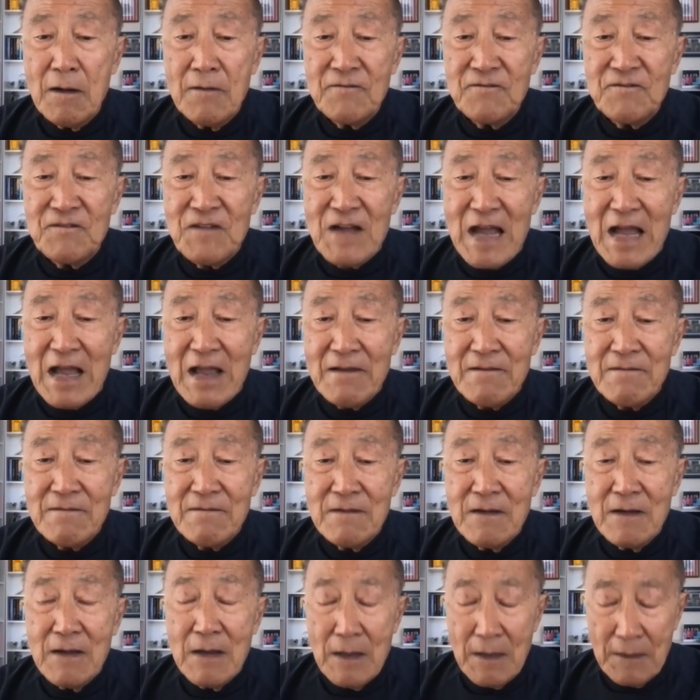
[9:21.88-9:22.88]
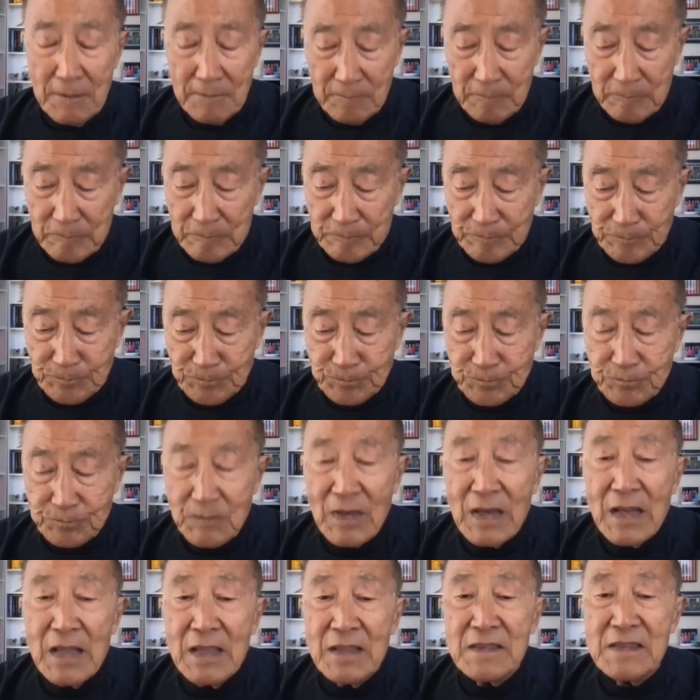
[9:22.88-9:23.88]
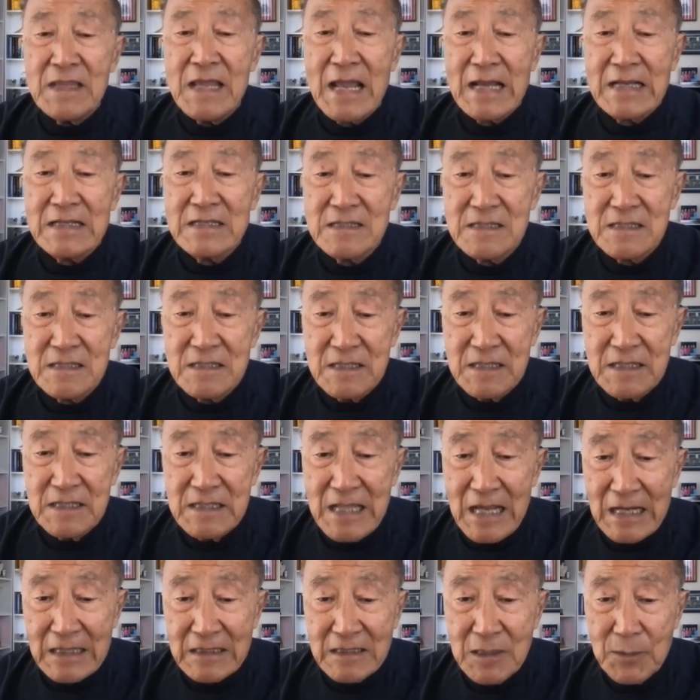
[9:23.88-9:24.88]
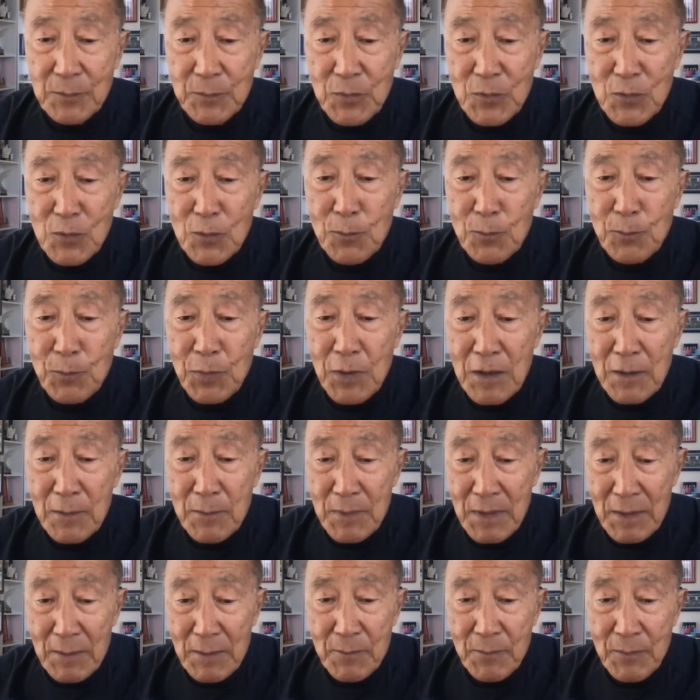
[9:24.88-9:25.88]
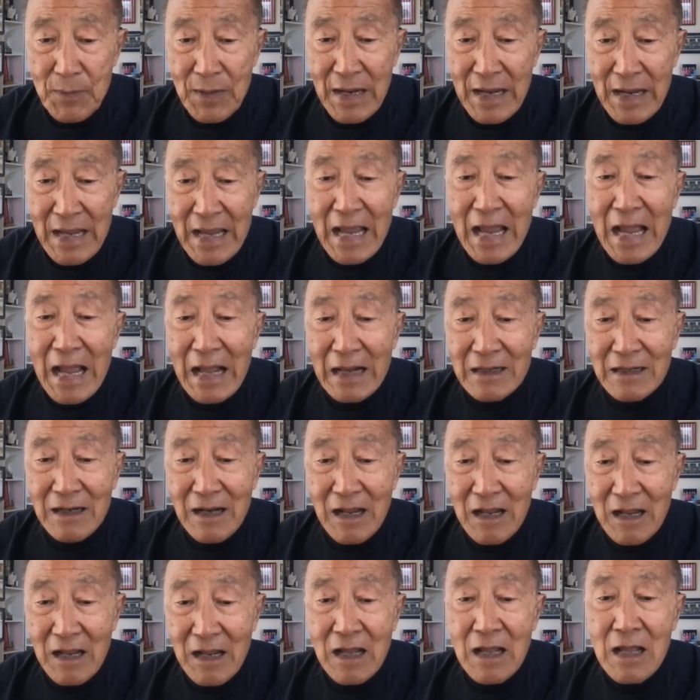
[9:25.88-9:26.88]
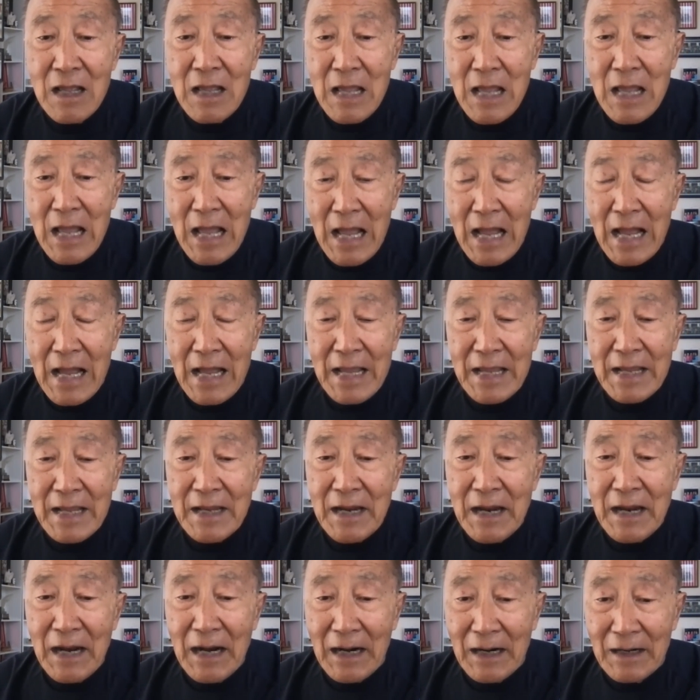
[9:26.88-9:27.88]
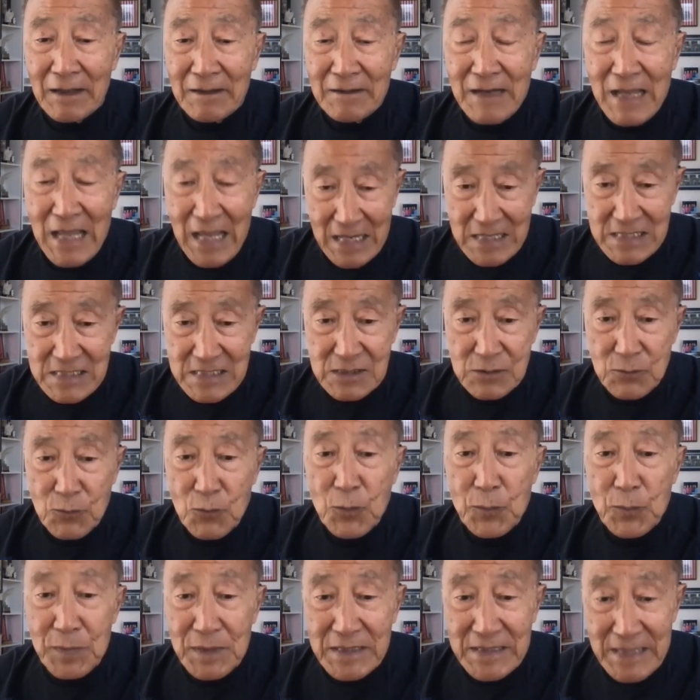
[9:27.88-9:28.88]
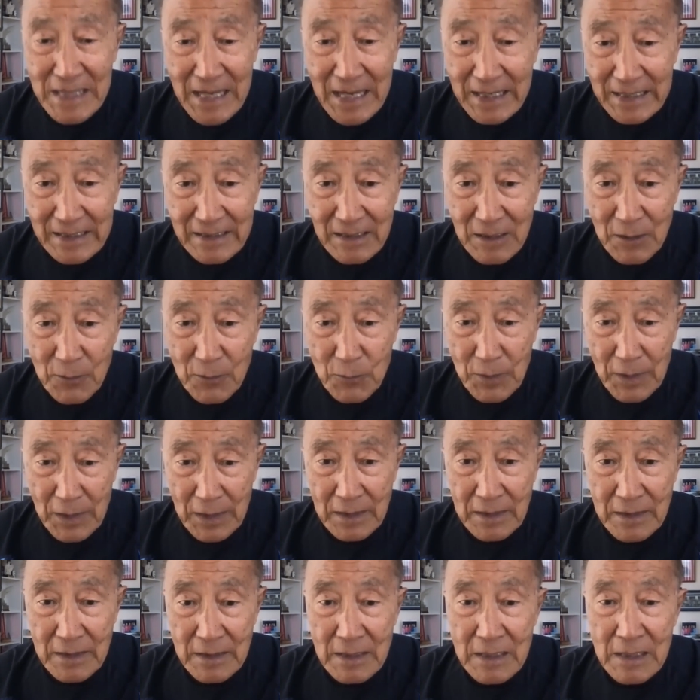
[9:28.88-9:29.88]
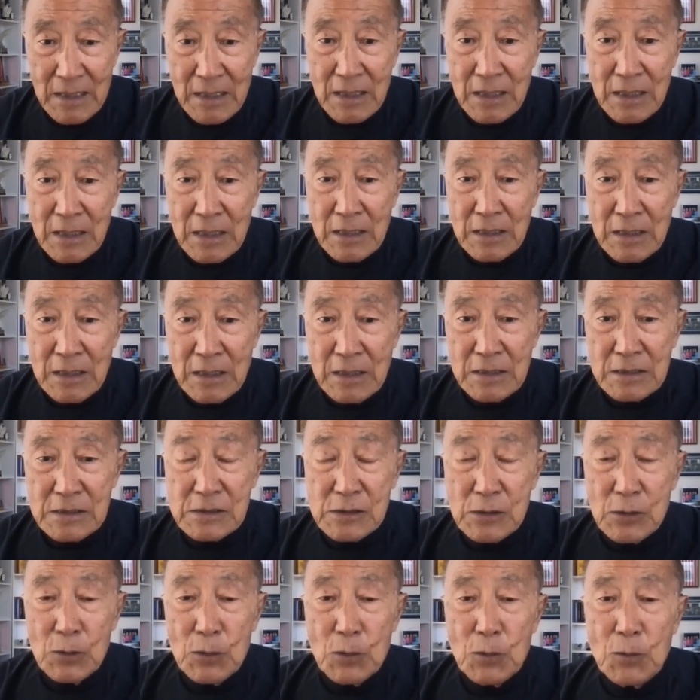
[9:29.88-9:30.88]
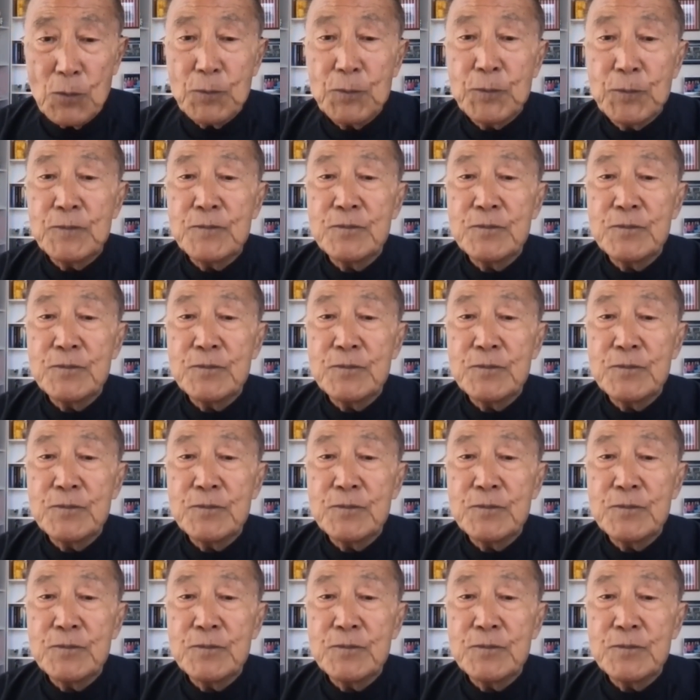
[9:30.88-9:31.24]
5 tax deductible permit by our IRS will be taken away. So,